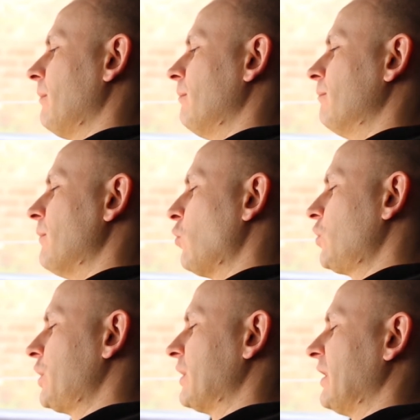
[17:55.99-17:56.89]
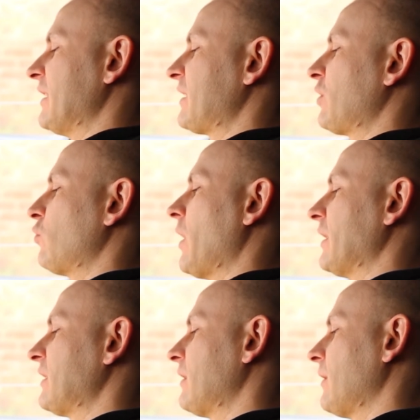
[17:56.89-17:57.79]
motionless
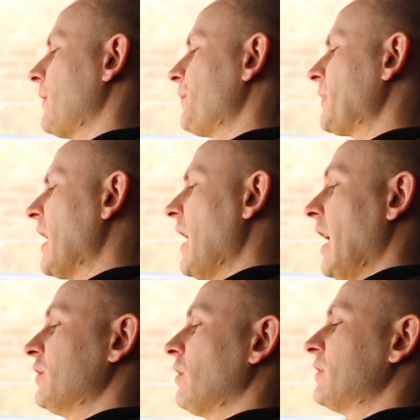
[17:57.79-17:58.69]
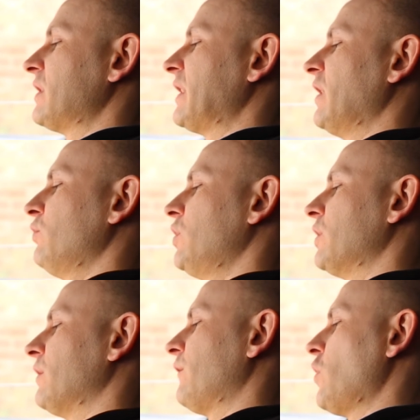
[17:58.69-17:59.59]
crust, and on the
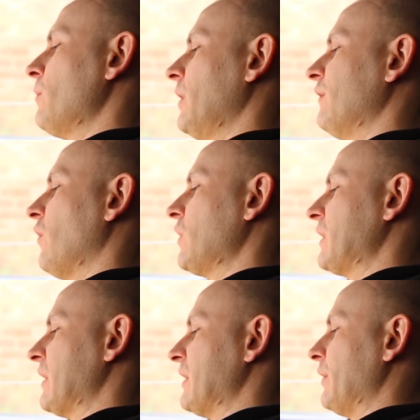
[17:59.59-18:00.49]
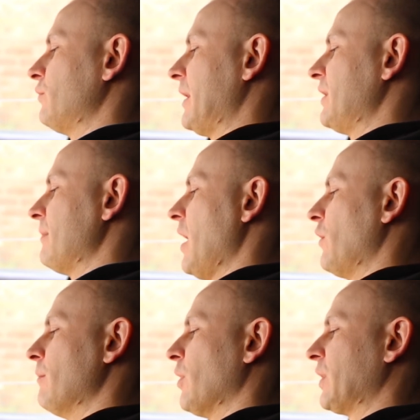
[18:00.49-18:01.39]
illusion of human voices that random
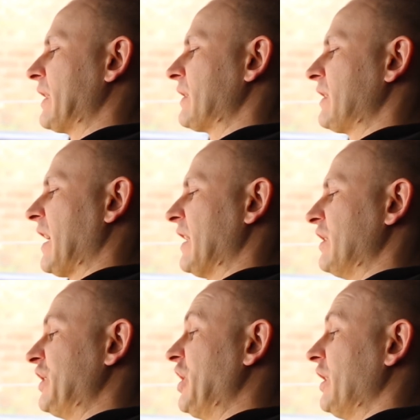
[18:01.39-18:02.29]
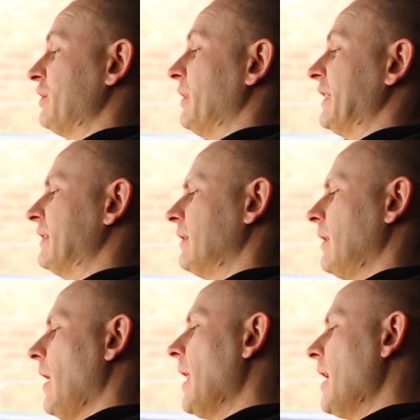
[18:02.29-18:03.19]
harmonics can generate.
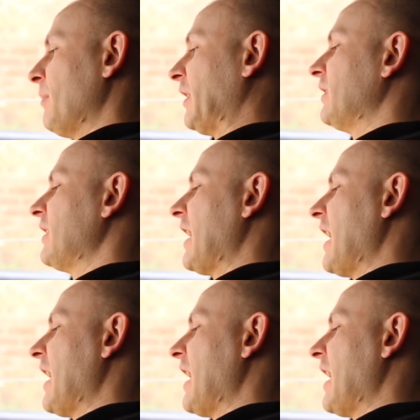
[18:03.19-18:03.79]
But in the